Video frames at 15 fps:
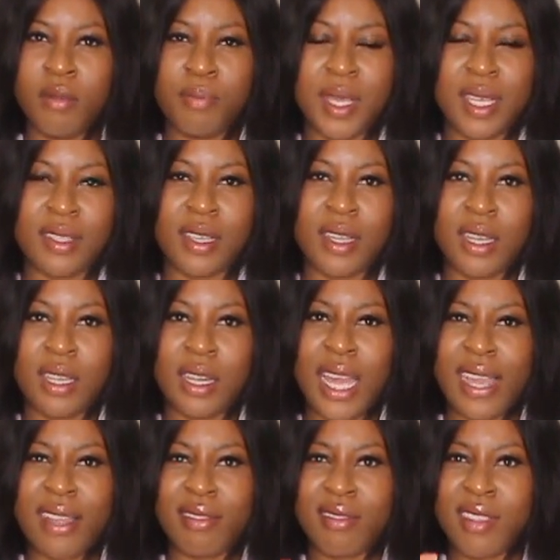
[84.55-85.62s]
basically
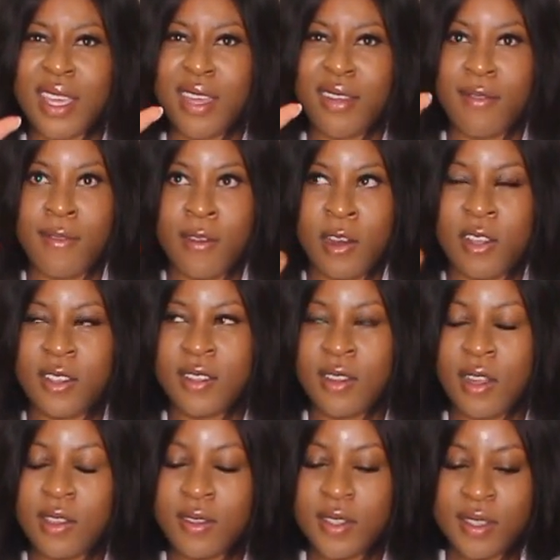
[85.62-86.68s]
like the
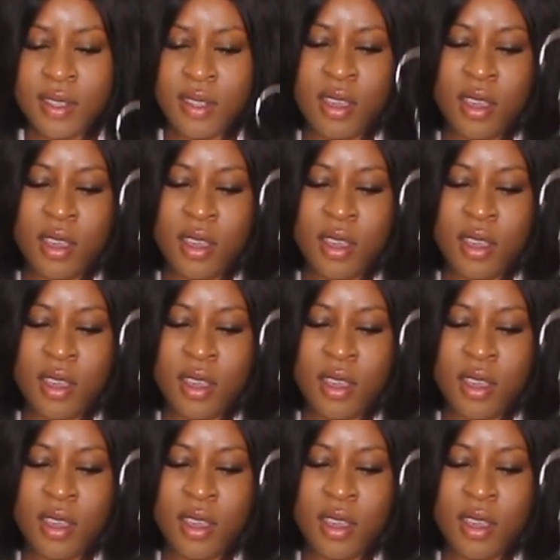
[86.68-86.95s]
Renaissance